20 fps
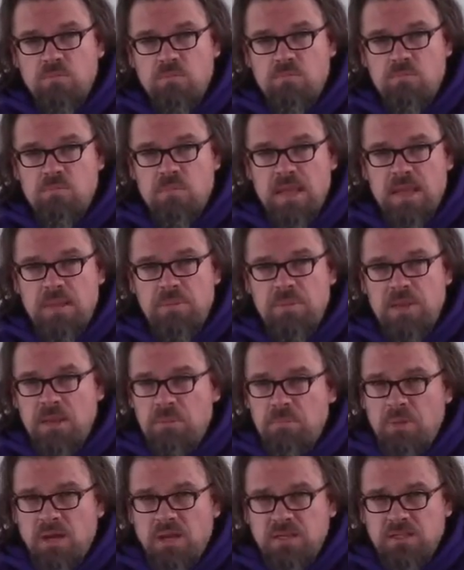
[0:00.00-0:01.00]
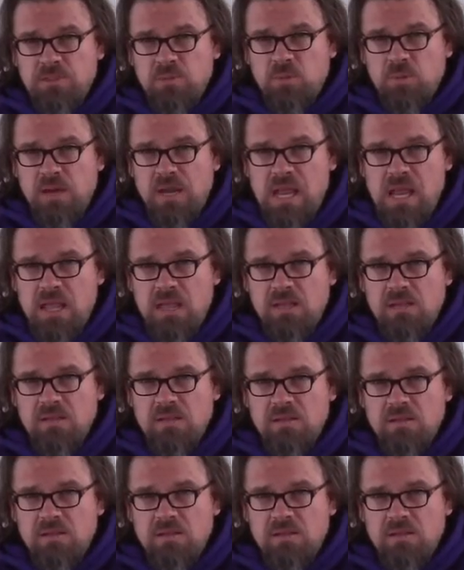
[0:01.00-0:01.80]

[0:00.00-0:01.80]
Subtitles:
maybe a $120.